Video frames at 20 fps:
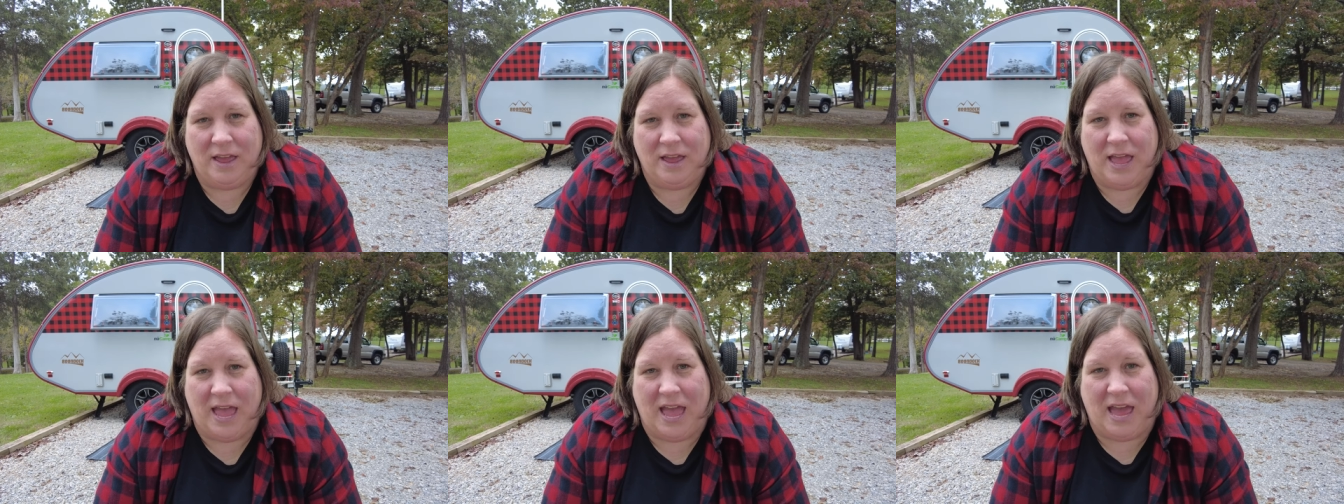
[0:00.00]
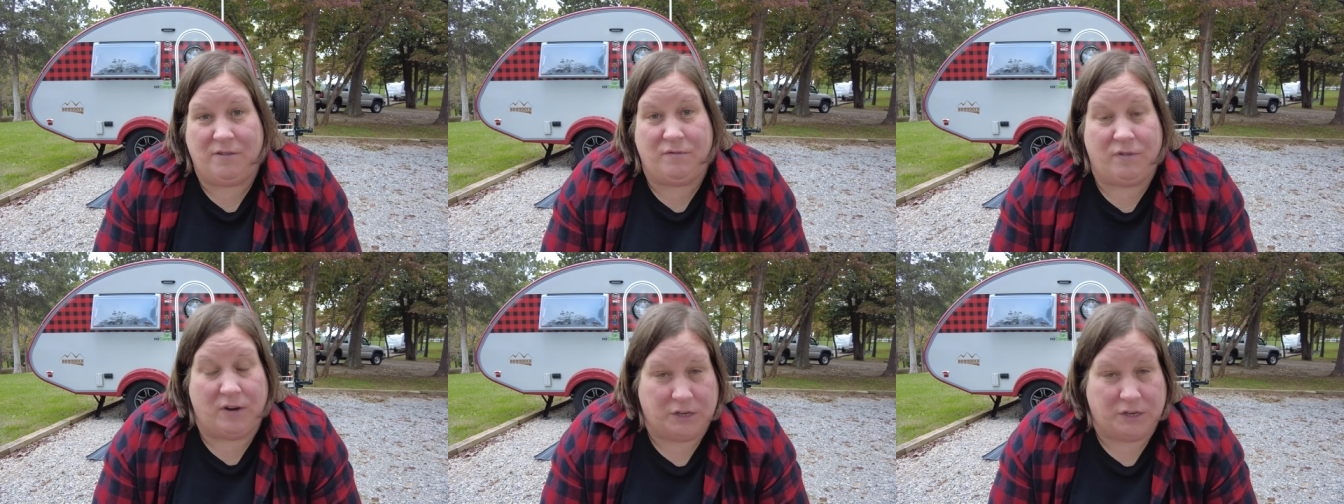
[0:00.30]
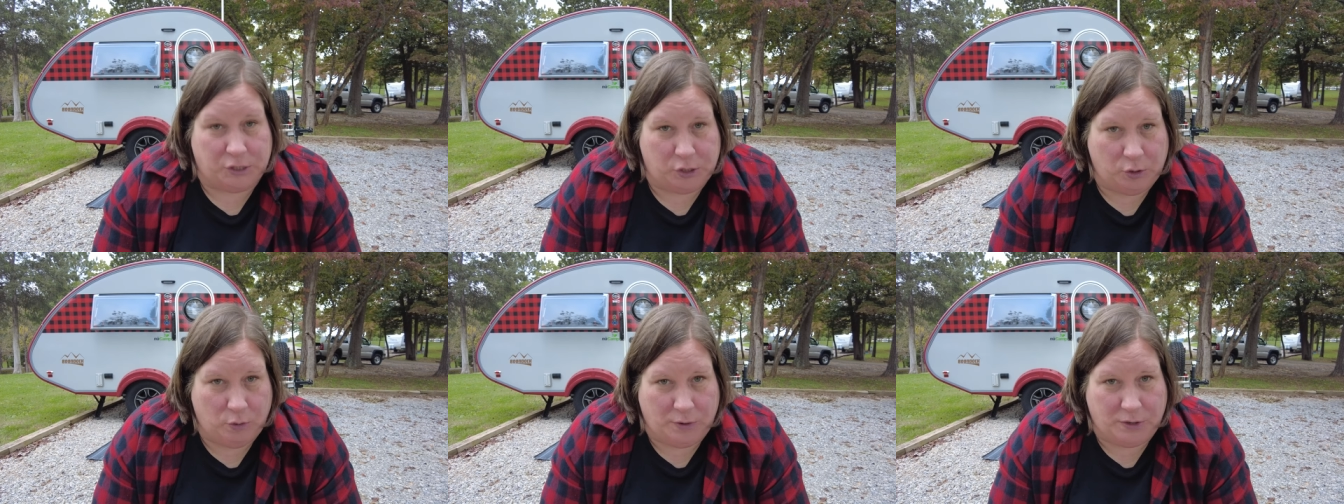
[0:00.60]
had
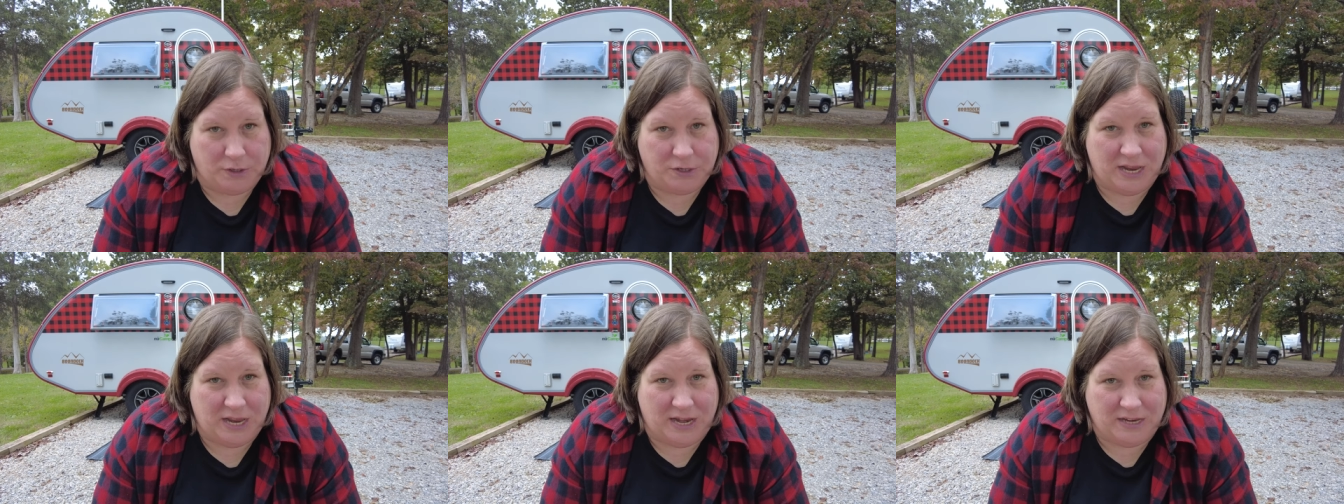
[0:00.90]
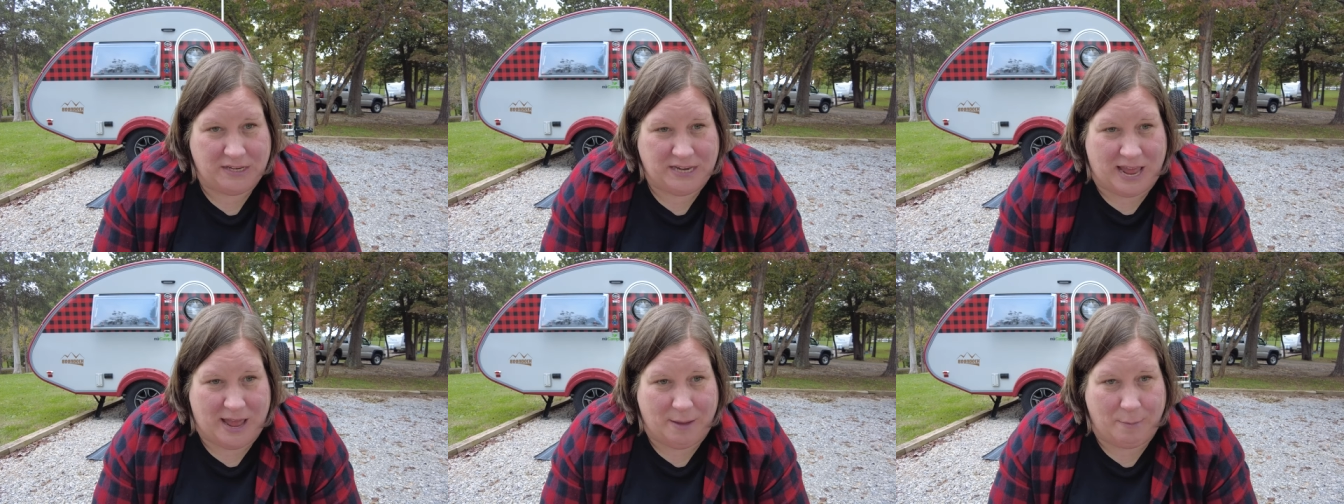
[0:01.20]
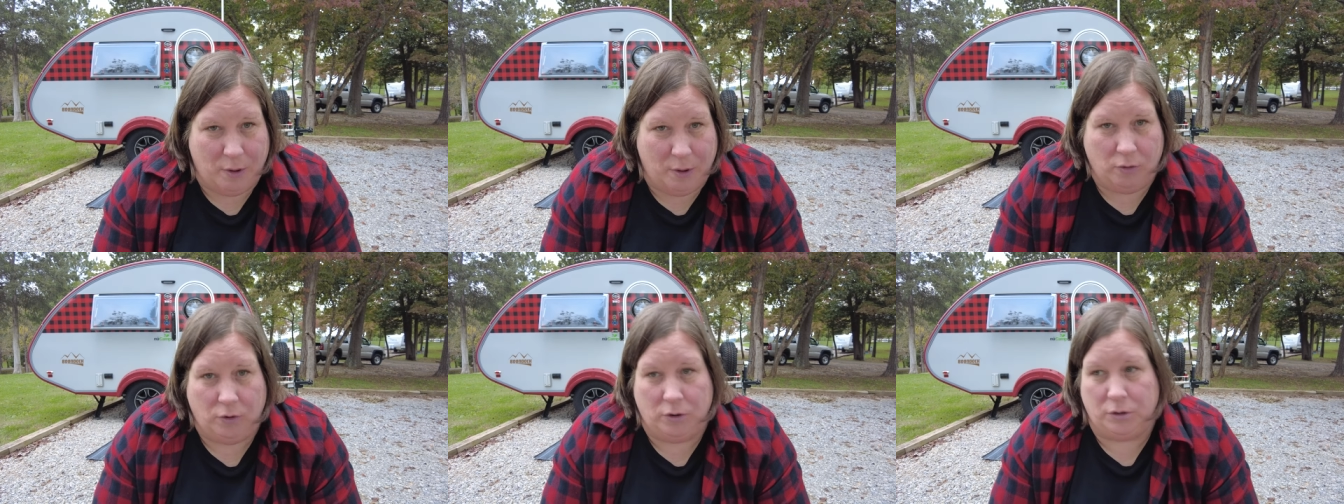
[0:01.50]
friends who were t-
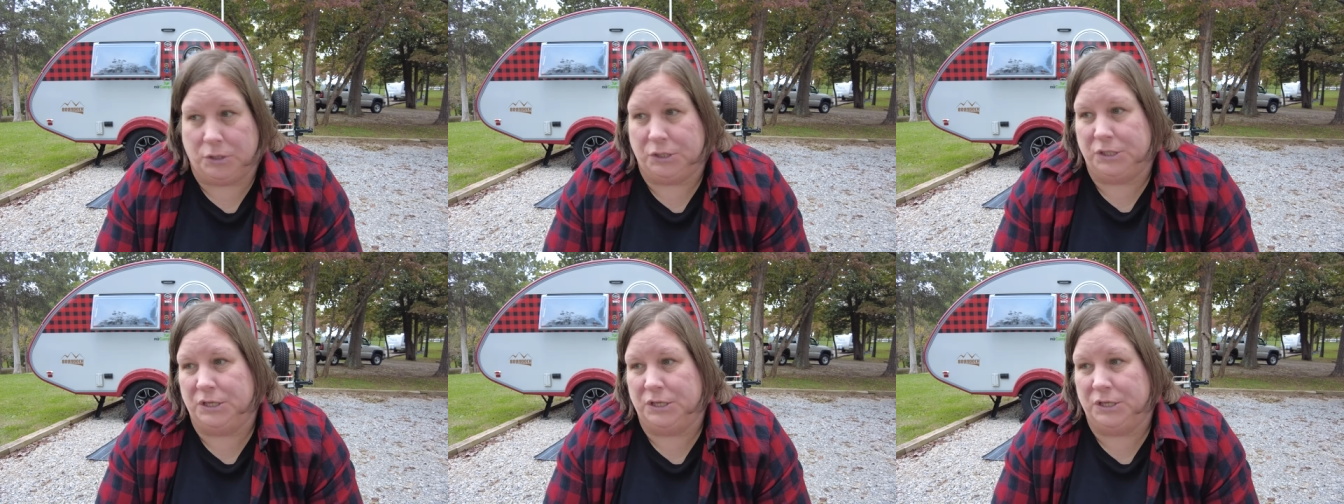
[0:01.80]
tab owners.